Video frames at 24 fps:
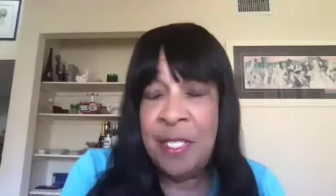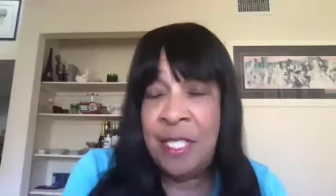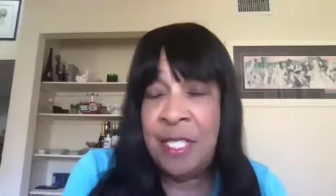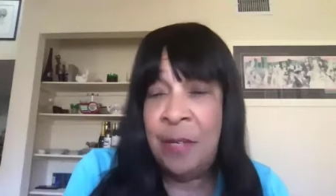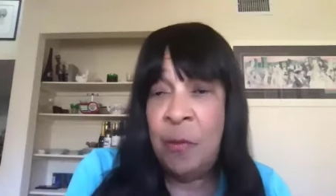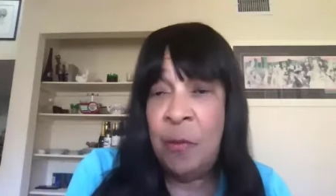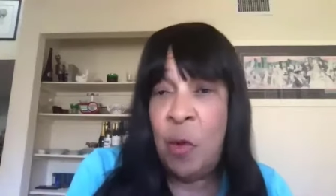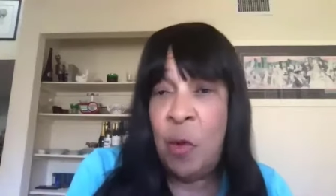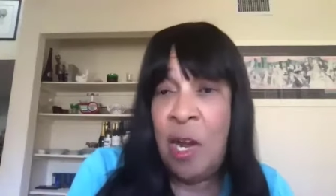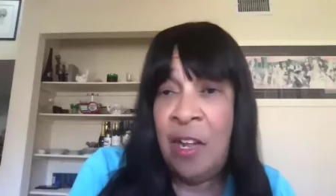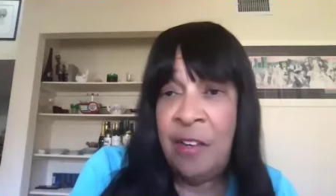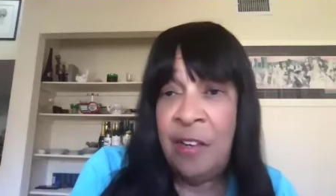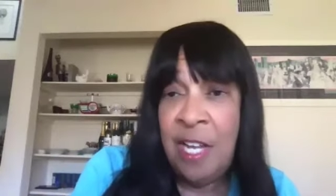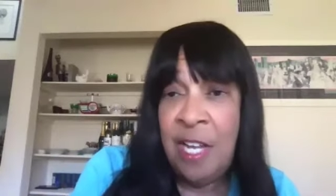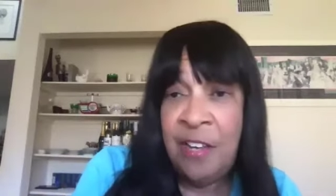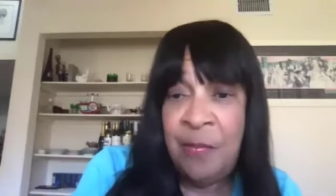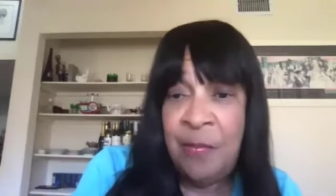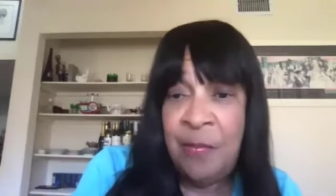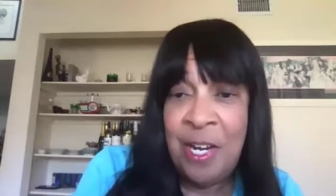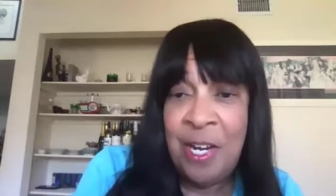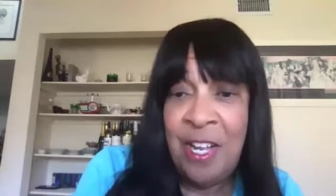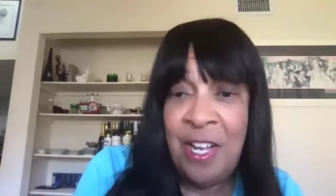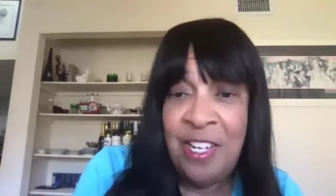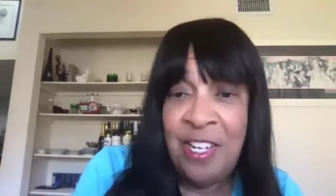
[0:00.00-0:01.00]
in wildlife
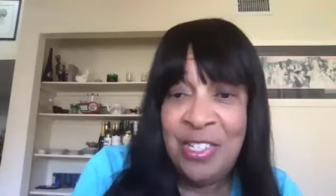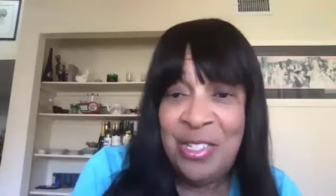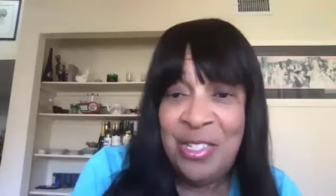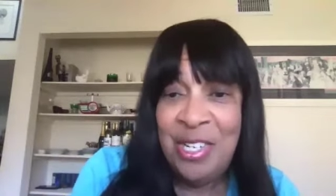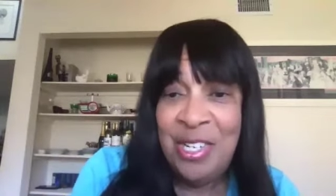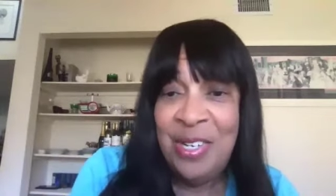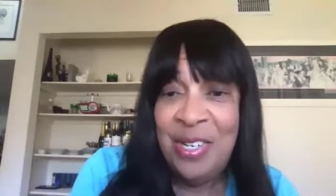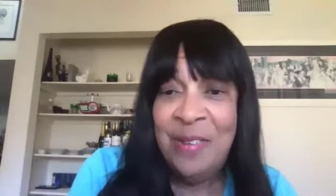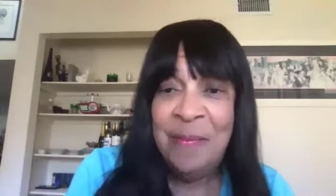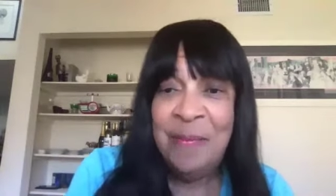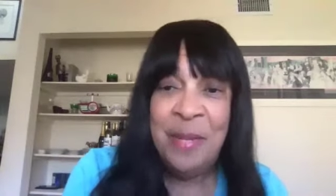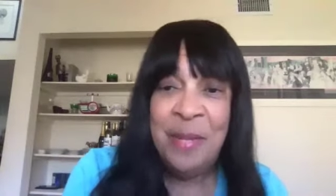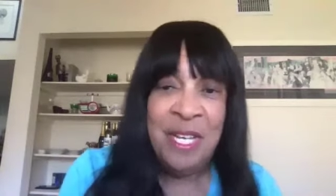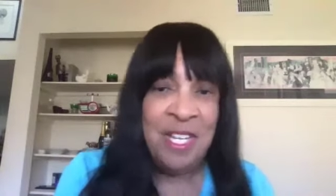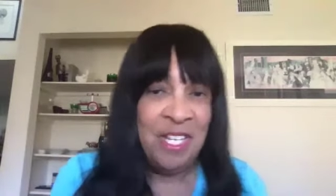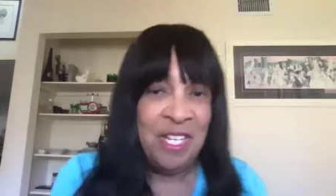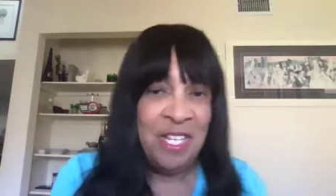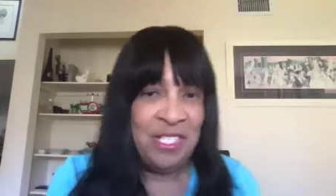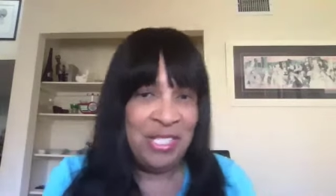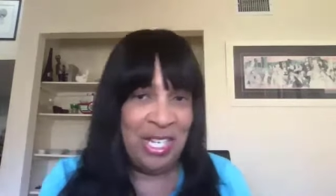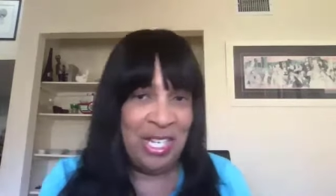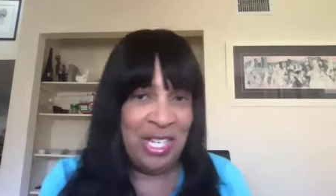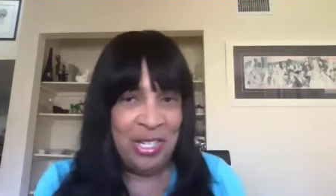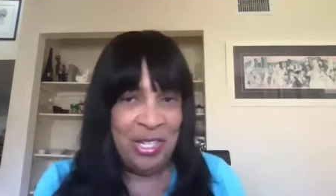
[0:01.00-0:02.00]
biology
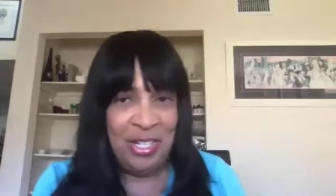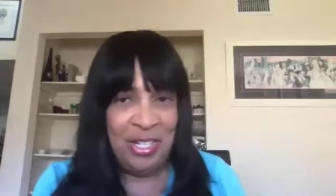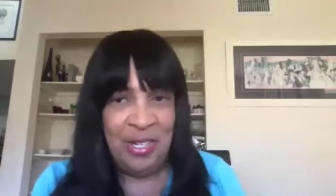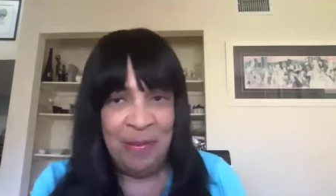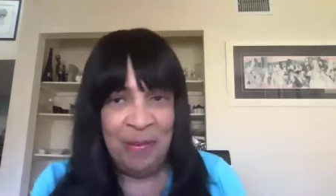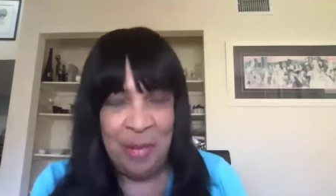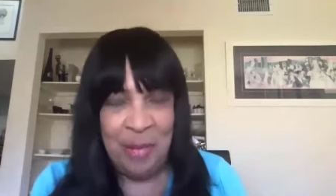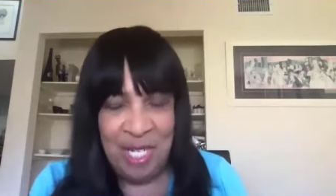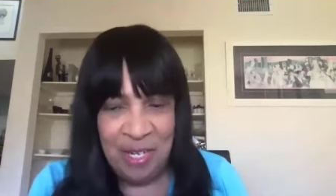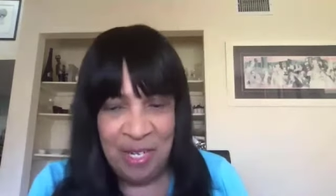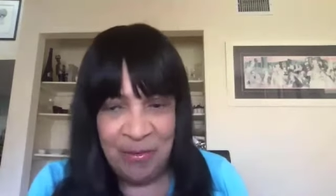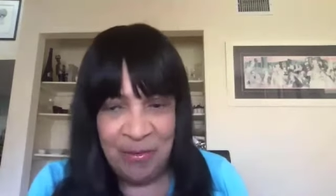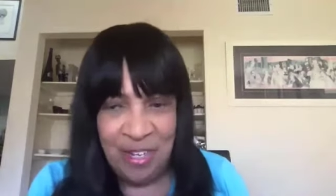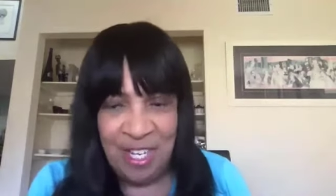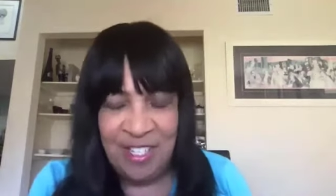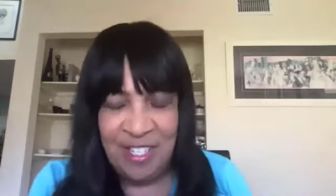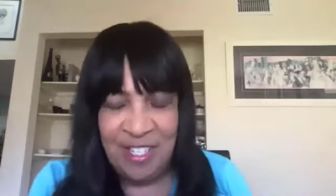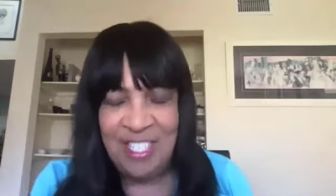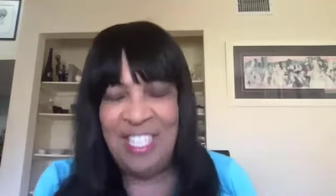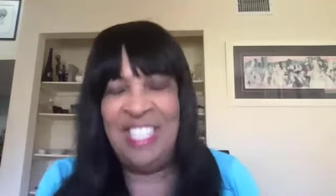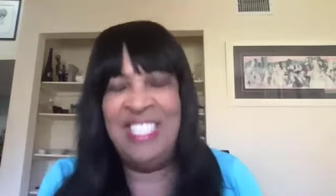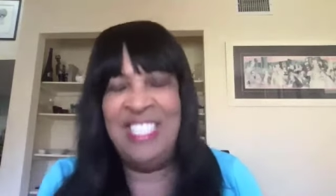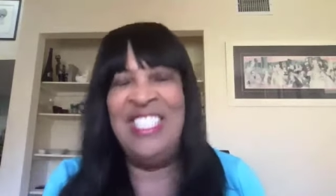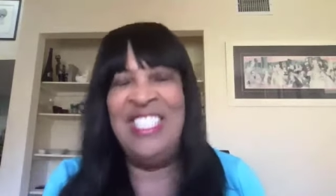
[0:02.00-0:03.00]
because I couldn't be a vet.
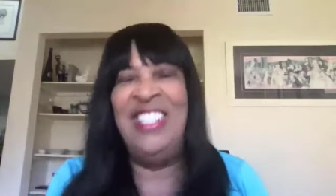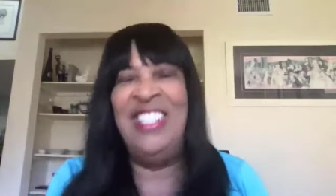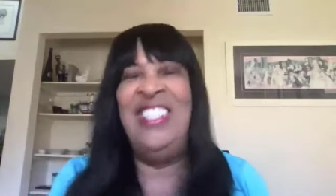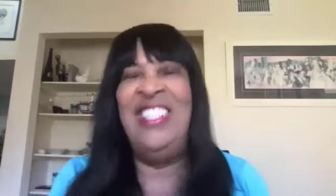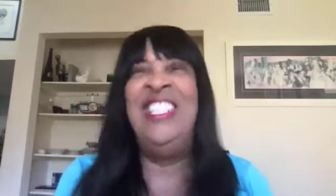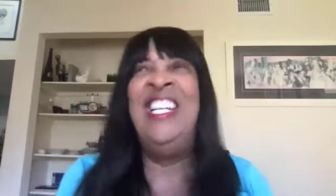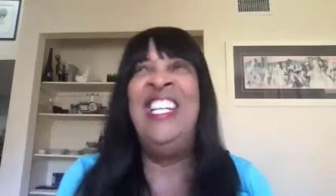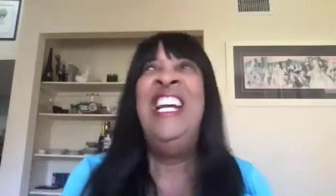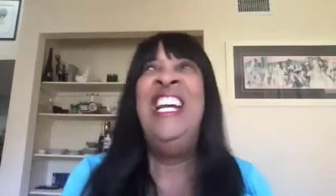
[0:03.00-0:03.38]
So